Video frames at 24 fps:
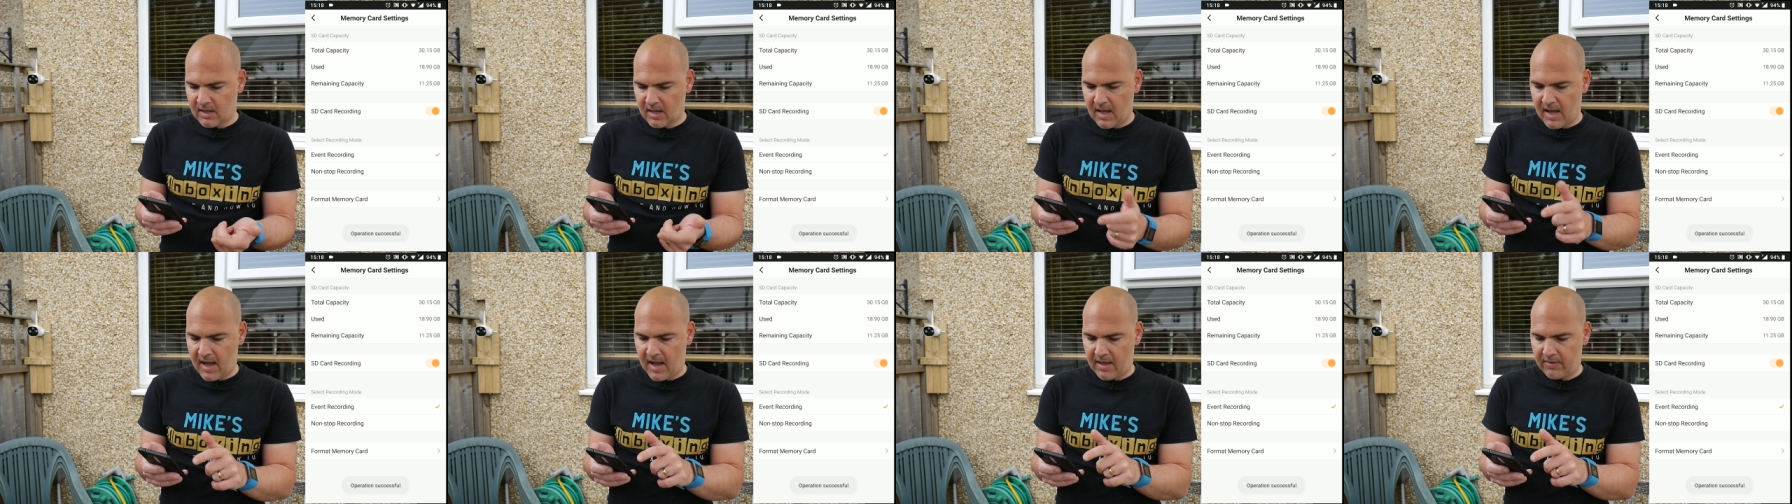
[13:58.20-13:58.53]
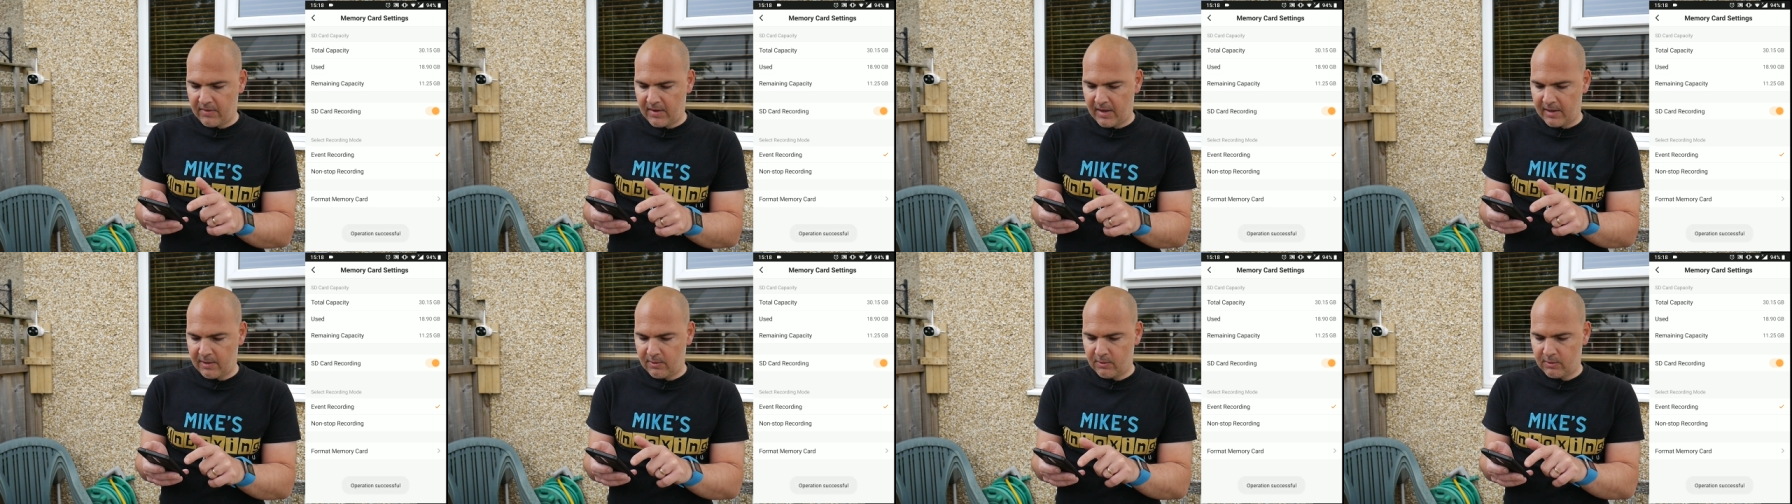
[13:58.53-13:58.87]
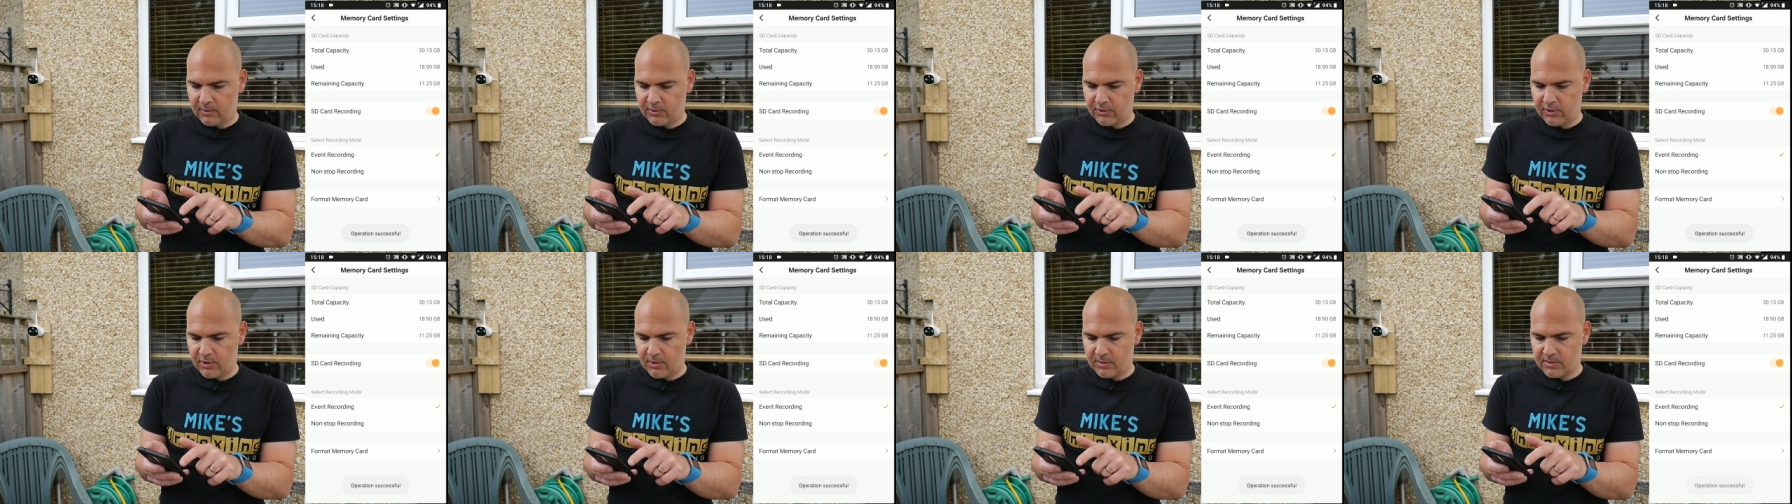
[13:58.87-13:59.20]
and now you
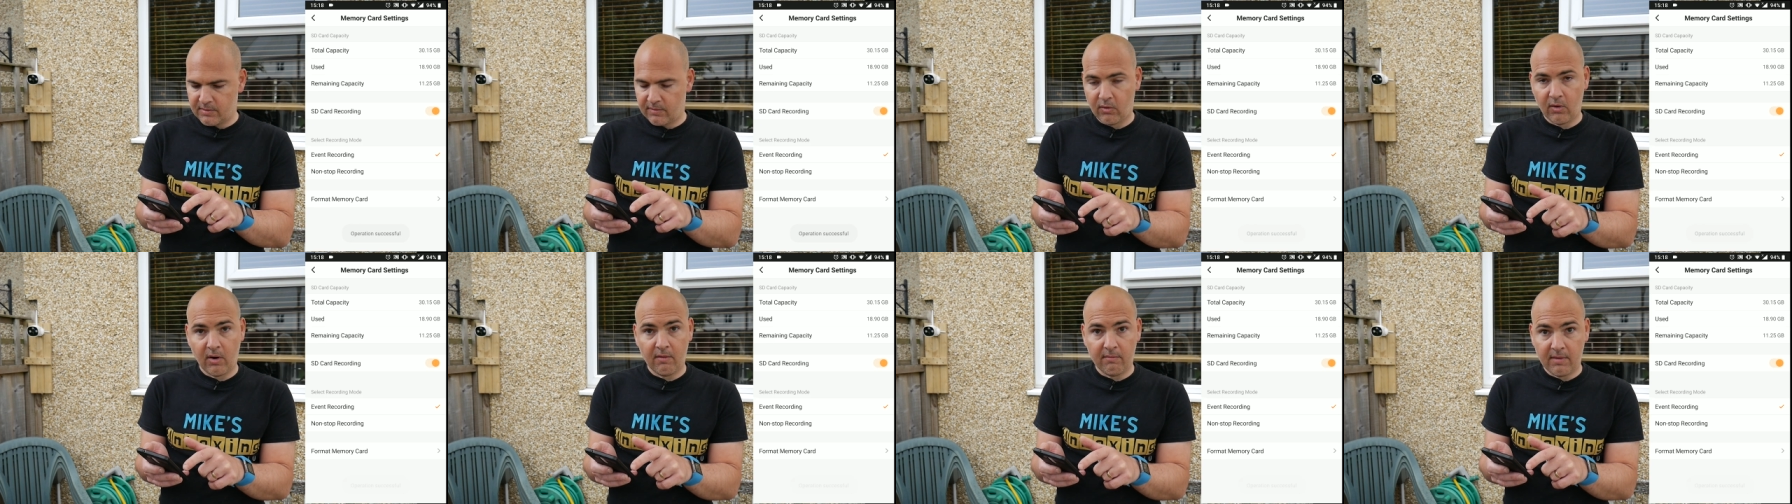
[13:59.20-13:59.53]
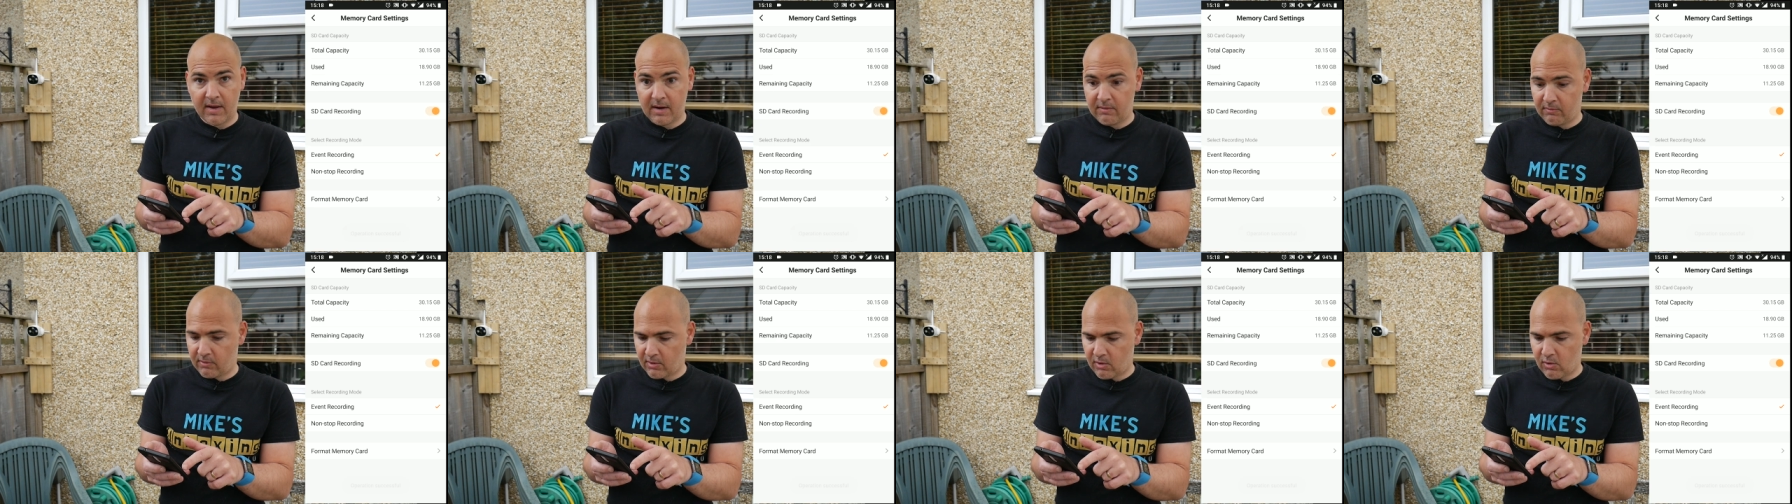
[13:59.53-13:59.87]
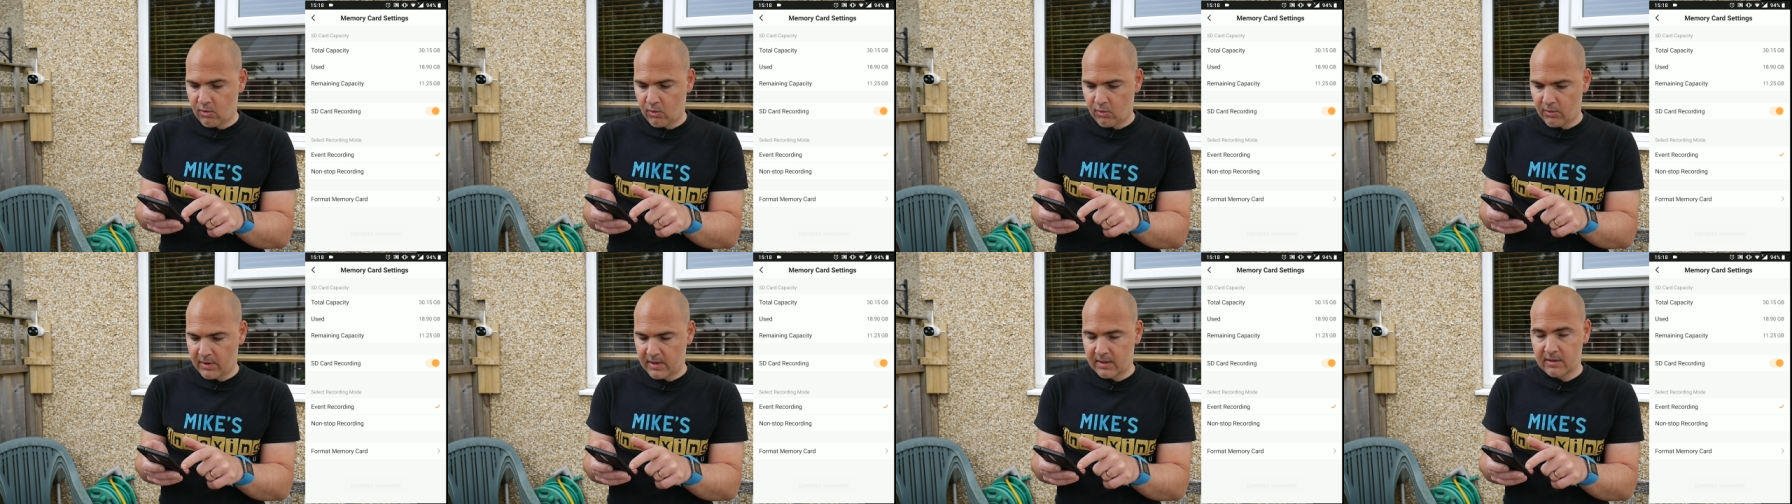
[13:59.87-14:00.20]
can choose for event
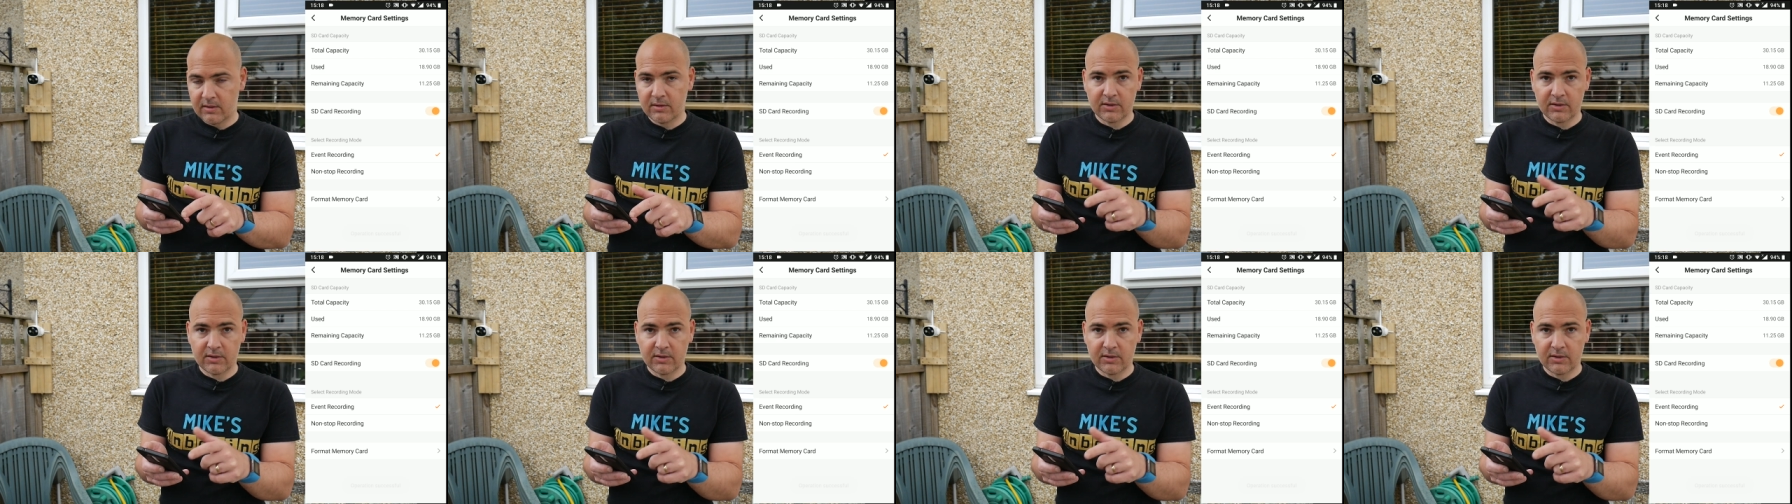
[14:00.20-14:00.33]
recording,